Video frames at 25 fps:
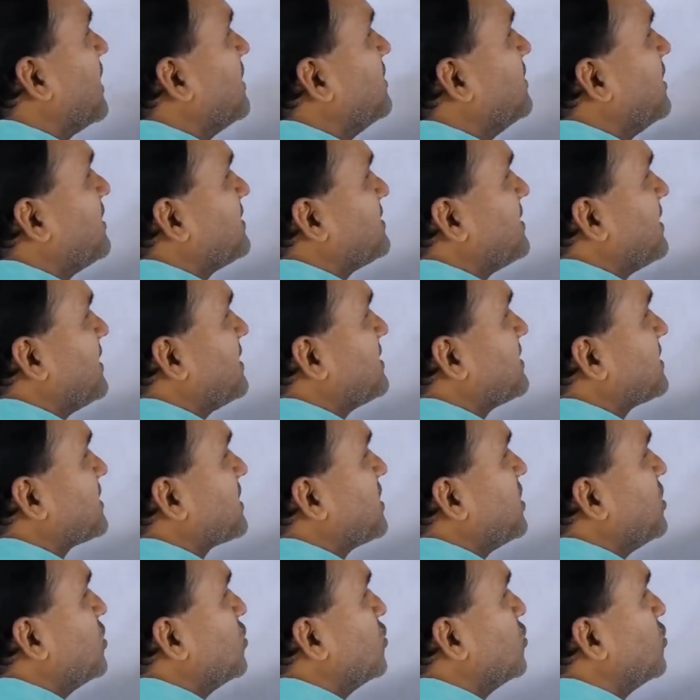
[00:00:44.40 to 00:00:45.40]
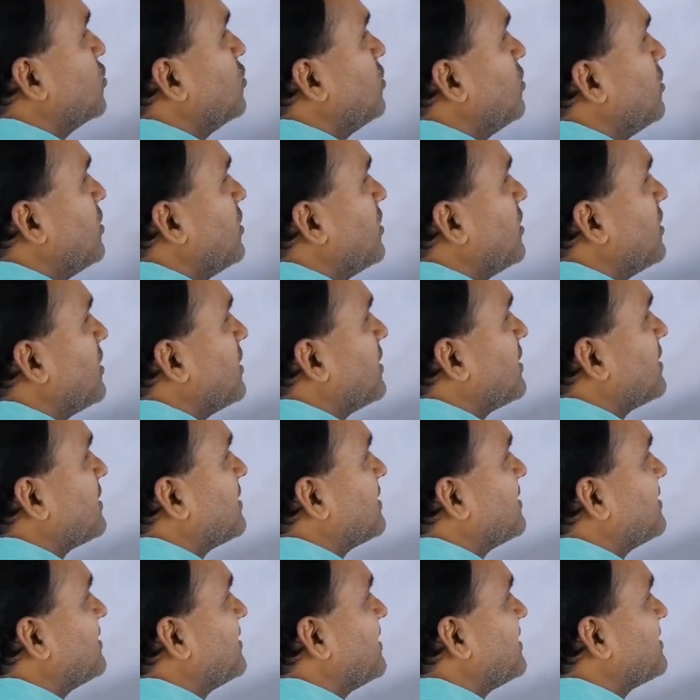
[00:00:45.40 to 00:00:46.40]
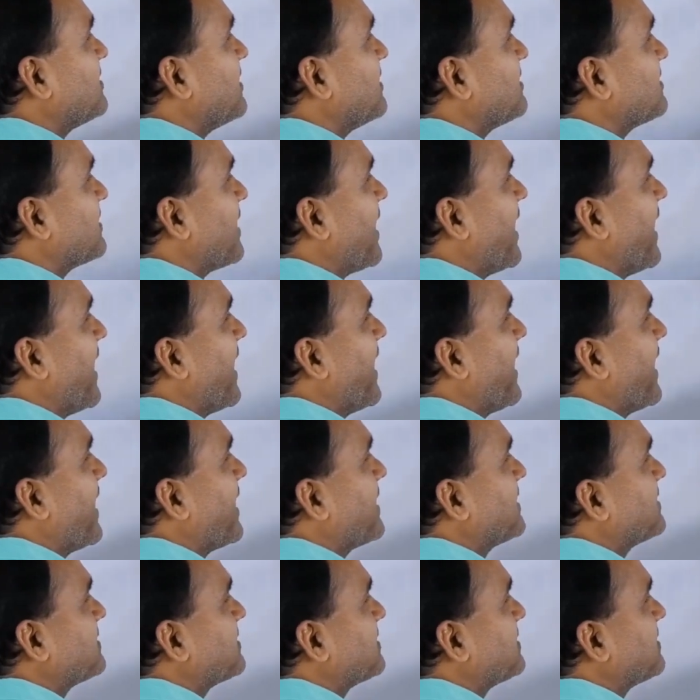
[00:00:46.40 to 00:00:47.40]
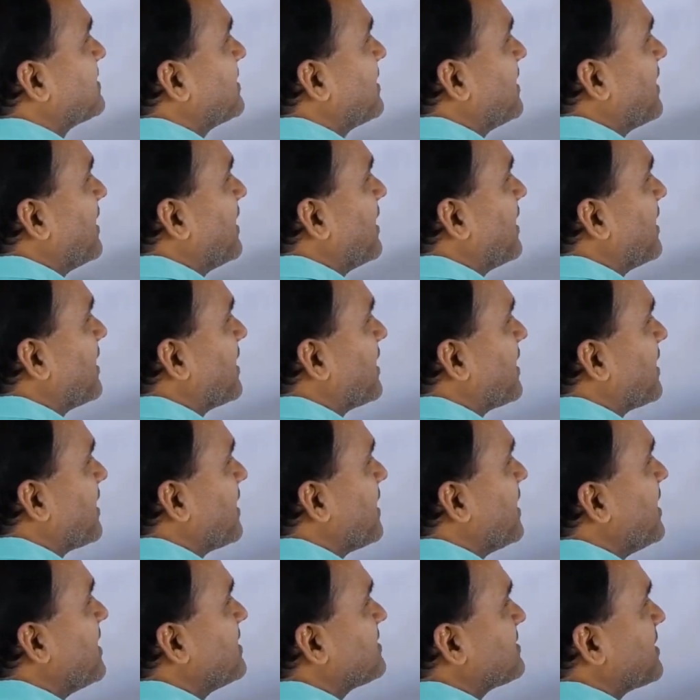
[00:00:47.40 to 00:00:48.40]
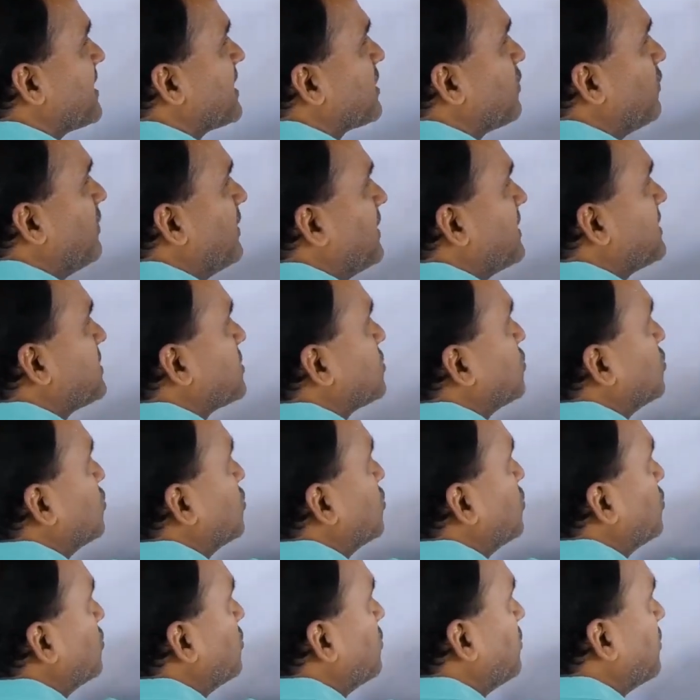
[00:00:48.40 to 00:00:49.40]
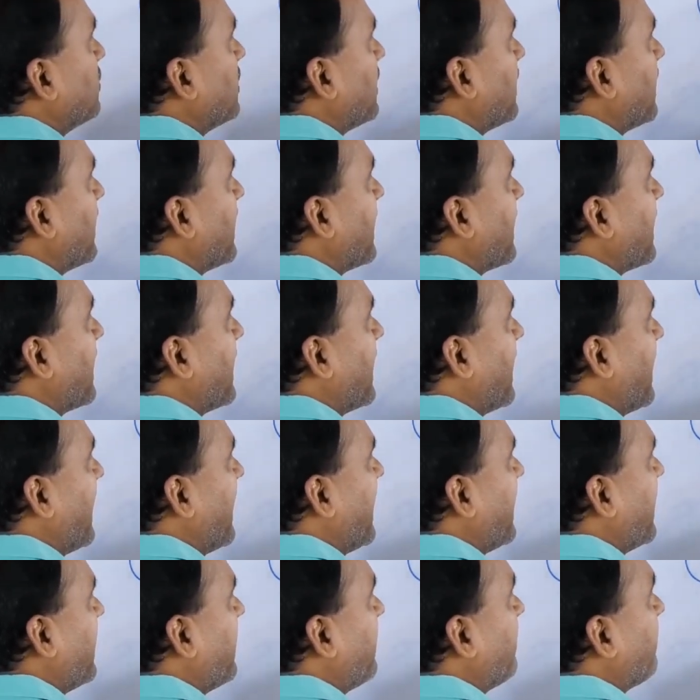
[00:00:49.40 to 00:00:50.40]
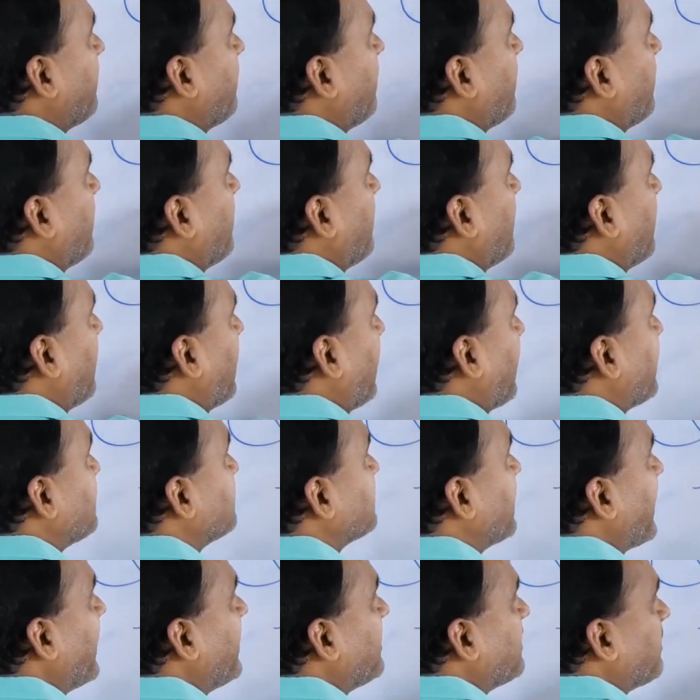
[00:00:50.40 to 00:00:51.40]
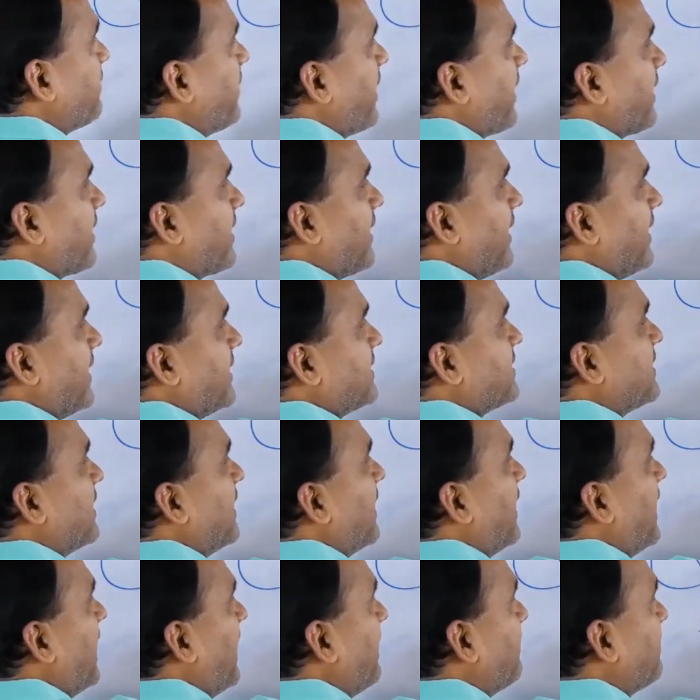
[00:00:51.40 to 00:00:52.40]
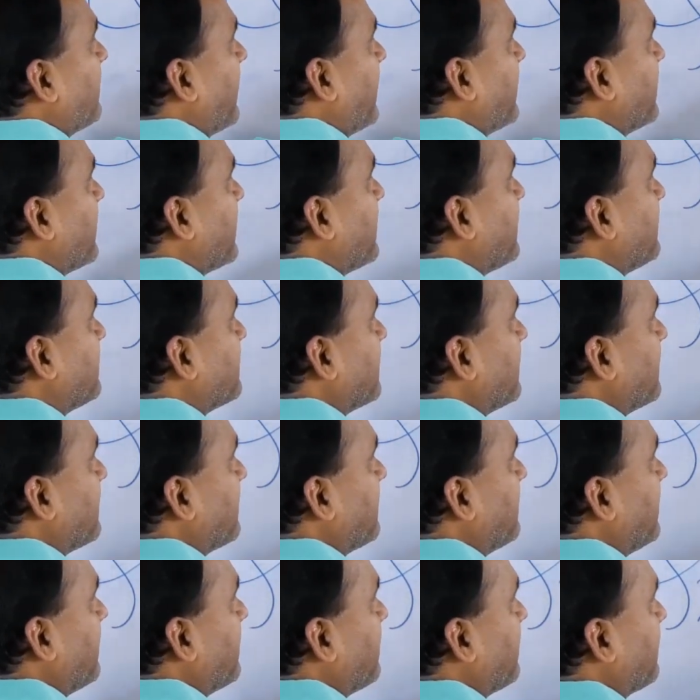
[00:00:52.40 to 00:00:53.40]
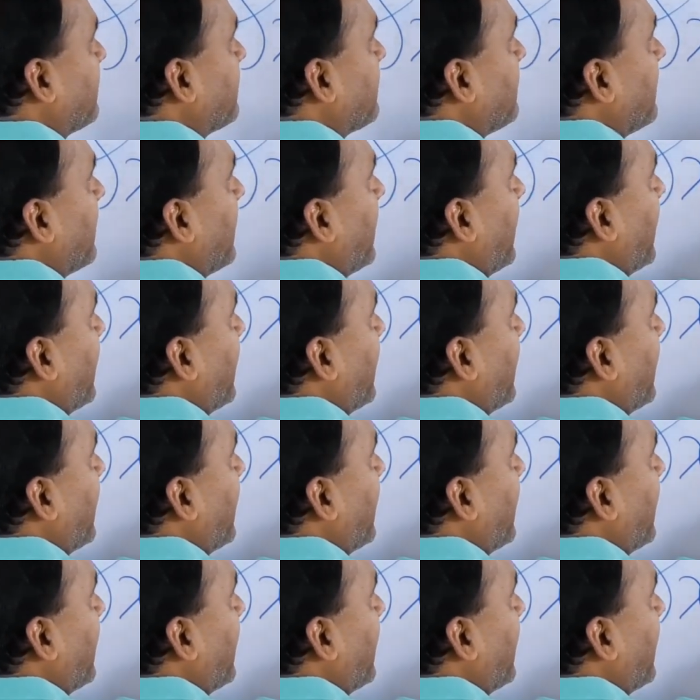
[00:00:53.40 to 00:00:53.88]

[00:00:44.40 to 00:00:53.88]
This is Q, this is X, is equals to F. Inside the bracket I am writing here